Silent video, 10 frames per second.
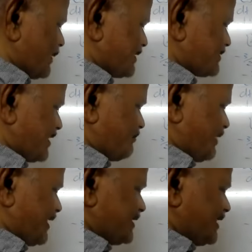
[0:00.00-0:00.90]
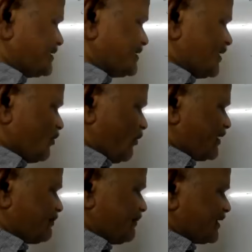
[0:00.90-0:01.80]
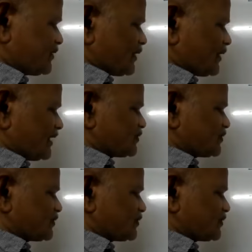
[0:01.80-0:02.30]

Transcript: 2 raised to 2 by 3 minus 1